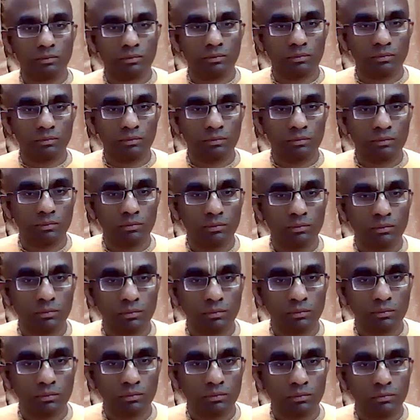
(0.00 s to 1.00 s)

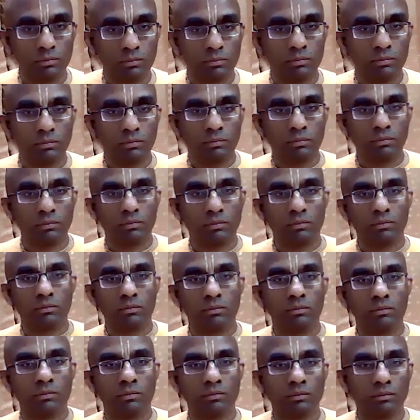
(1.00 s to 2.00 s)

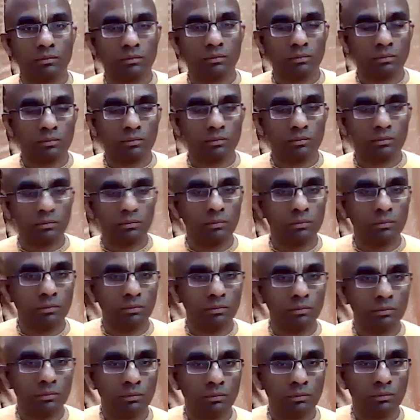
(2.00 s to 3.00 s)

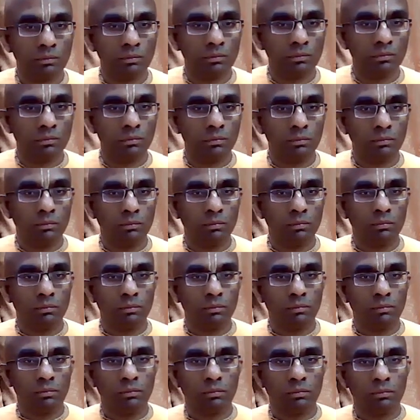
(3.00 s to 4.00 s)

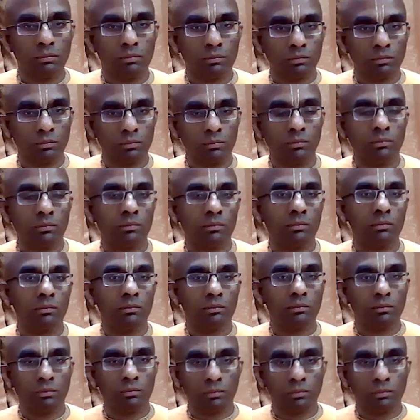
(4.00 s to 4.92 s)
(not speaking)